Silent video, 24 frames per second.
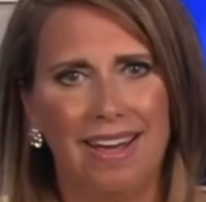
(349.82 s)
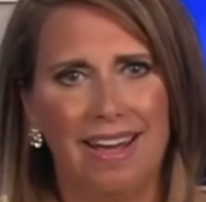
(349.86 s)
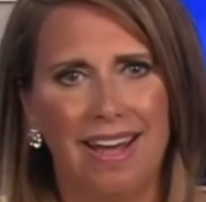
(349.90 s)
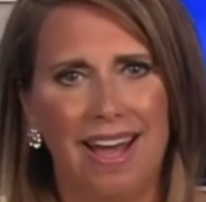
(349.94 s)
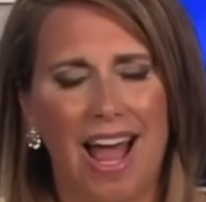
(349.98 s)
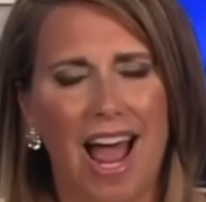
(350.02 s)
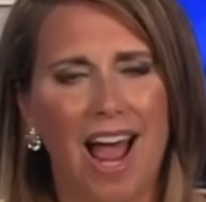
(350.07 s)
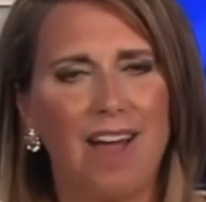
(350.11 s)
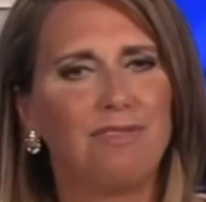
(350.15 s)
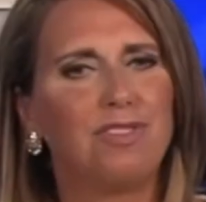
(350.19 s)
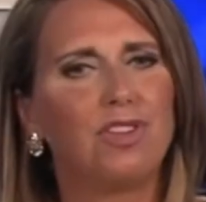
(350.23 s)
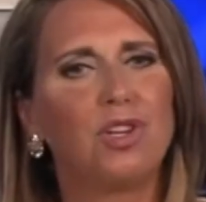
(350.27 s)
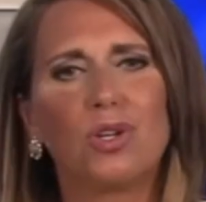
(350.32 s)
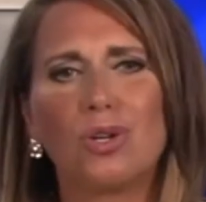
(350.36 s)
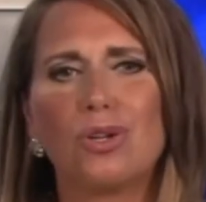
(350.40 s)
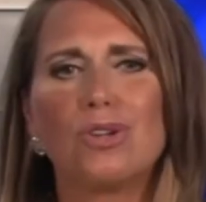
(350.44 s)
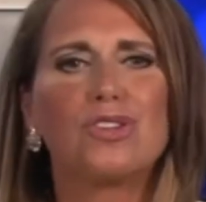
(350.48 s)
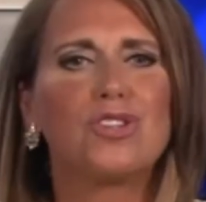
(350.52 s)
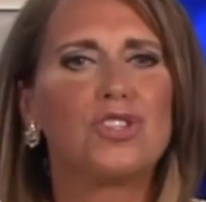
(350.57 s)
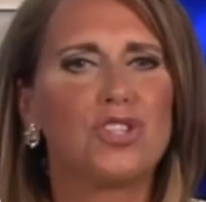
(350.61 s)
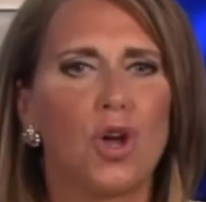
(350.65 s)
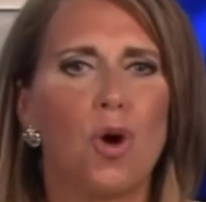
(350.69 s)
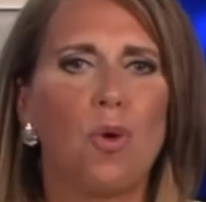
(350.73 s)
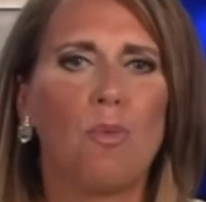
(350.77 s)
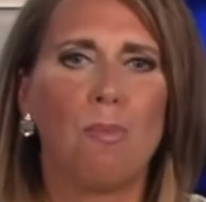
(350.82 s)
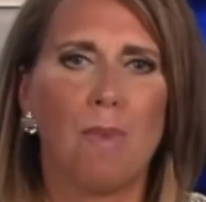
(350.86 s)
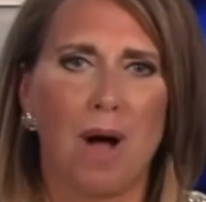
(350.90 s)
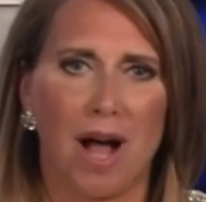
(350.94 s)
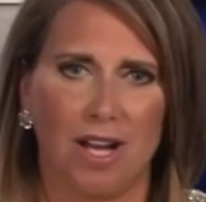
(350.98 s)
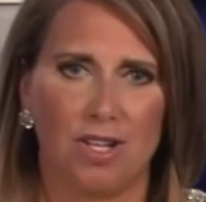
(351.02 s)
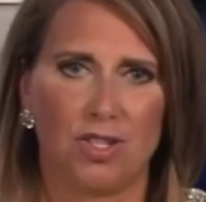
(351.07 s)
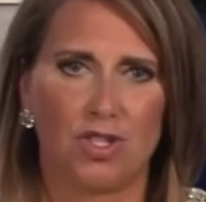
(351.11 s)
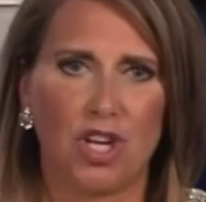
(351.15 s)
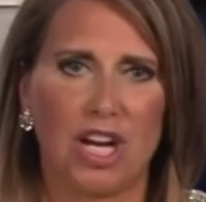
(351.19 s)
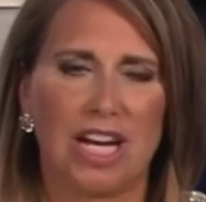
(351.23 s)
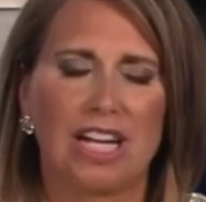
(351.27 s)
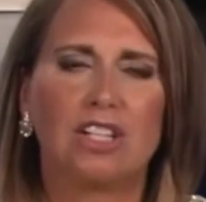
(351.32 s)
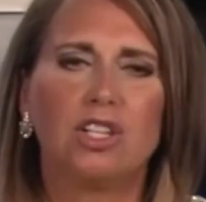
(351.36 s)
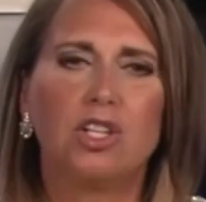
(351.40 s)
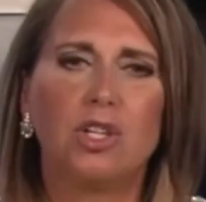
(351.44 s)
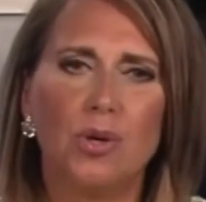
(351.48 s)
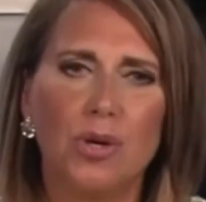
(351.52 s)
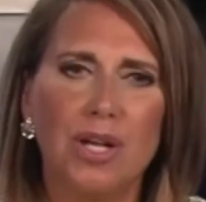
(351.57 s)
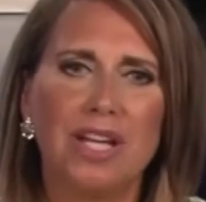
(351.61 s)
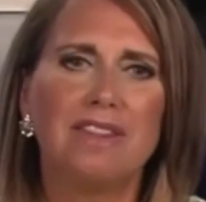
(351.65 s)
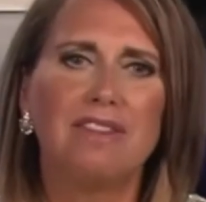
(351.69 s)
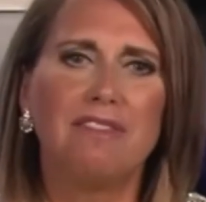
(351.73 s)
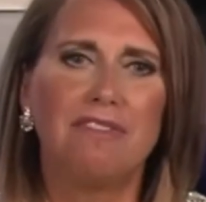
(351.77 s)
I've learned so much,
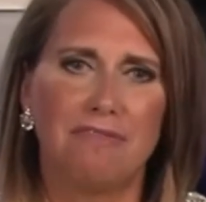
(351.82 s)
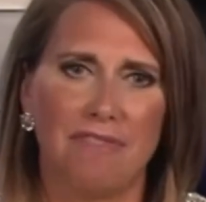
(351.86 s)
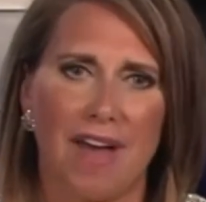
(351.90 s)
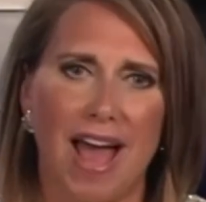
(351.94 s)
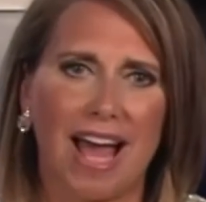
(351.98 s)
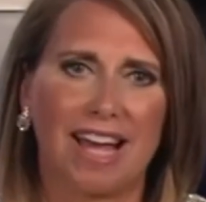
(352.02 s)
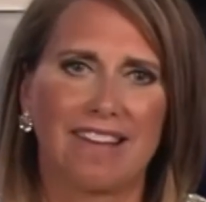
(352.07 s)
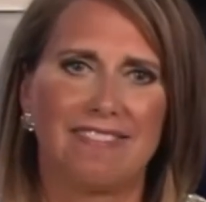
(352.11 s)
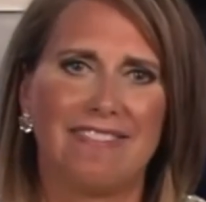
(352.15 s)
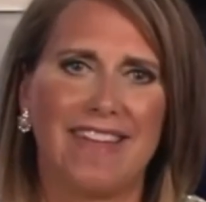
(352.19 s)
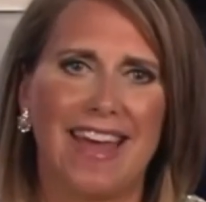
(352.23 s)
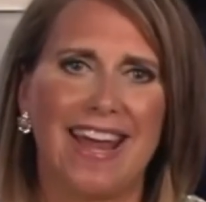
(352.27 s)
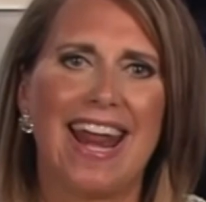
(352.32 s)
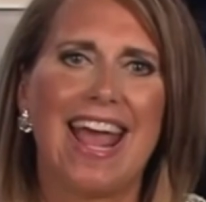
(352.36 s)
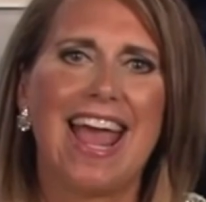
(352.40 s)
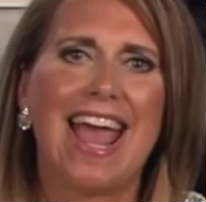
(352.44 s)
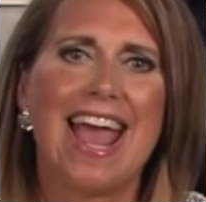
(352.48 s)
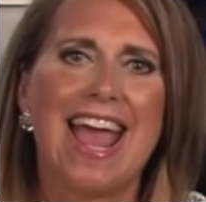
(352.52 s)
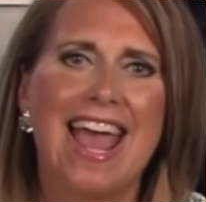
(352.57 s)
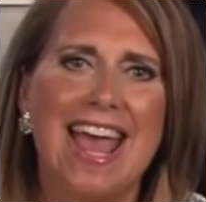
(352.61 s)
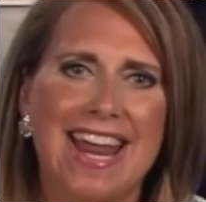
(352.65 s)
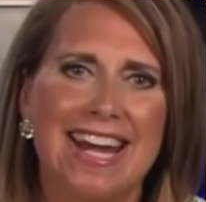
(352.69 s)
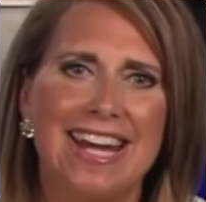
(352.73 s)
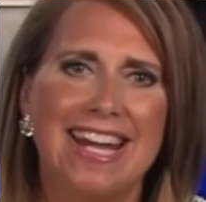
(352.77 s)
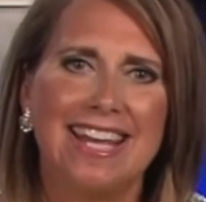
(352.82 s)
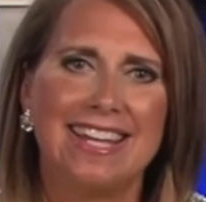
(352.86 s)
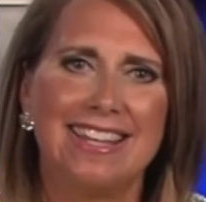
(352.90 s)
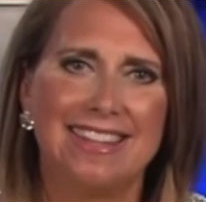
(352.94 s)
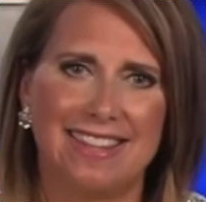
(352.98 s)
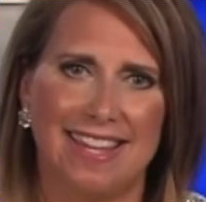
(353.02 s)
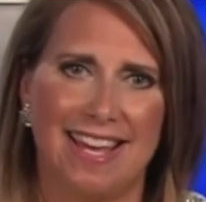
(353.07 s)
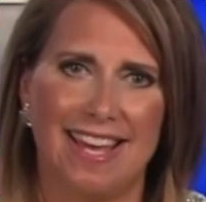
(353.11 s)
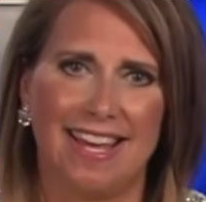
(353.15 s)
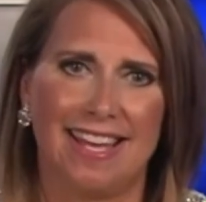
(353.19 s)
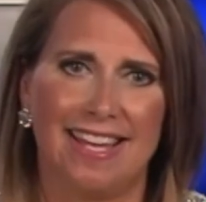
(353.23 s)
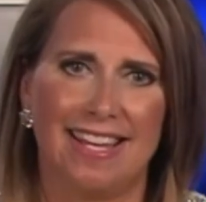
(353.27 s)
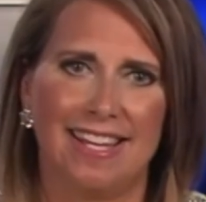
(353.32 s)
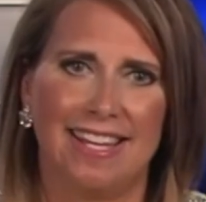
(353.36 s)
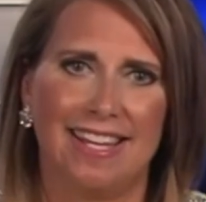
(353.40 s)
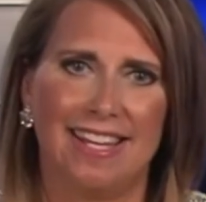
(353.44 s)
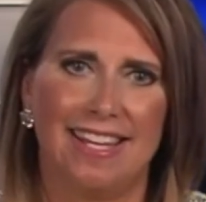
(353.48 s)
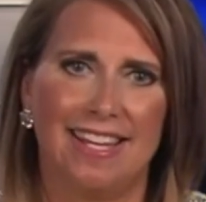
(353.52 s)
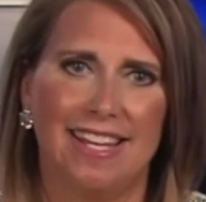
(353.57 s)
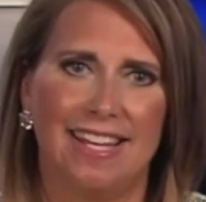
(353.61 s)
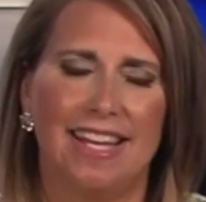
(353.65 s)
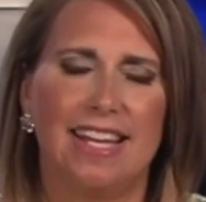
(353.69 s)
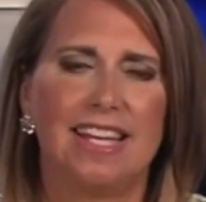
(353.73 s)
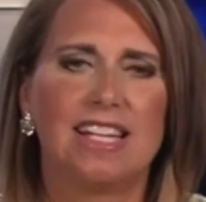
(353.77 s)
including the fact that anything
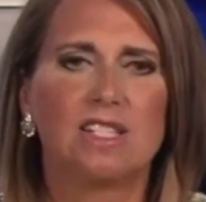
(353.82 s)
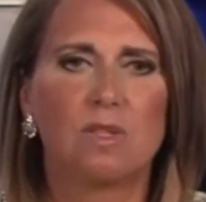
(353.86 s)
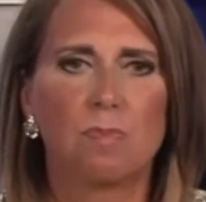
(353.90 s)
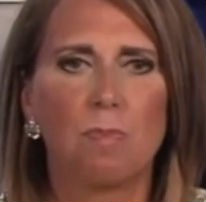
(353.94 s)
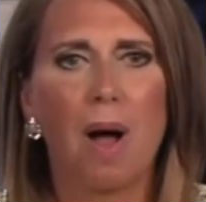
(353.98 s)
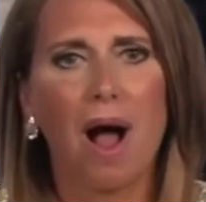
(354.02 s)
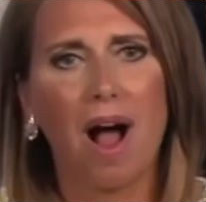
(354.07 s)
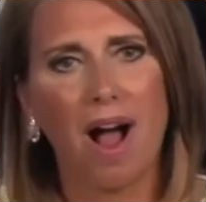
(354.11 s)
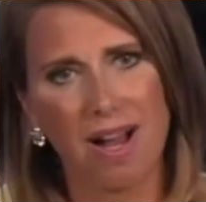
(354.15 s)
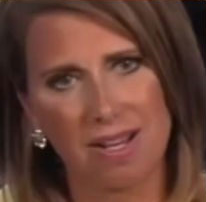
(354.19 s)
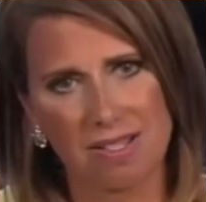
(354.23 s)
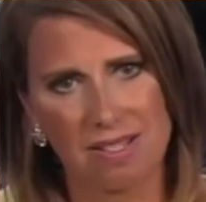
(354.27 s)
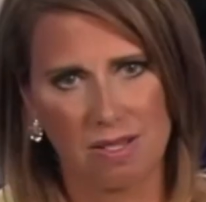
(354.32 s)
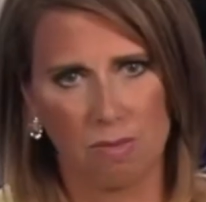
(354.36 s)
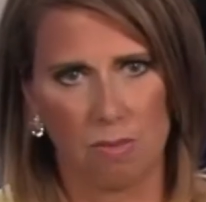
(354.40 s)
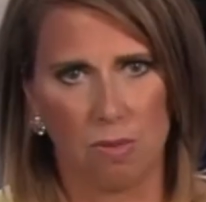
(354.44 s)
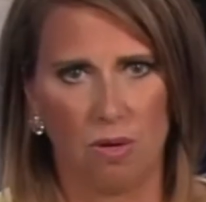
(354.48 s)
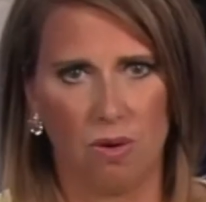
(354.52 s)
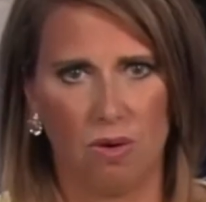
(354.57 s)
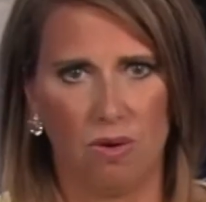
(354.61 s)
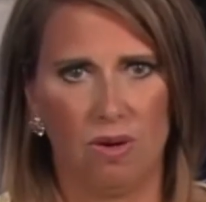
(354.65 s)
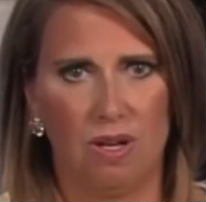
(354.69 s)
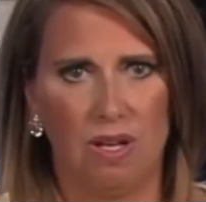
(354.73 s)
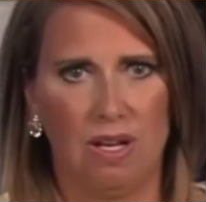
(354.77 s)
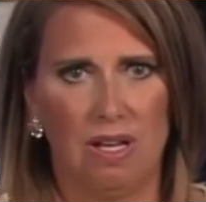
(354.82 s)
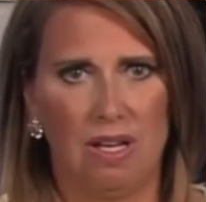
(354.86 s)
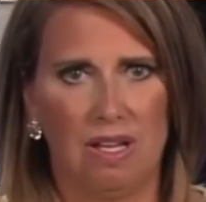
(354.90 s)
is possible.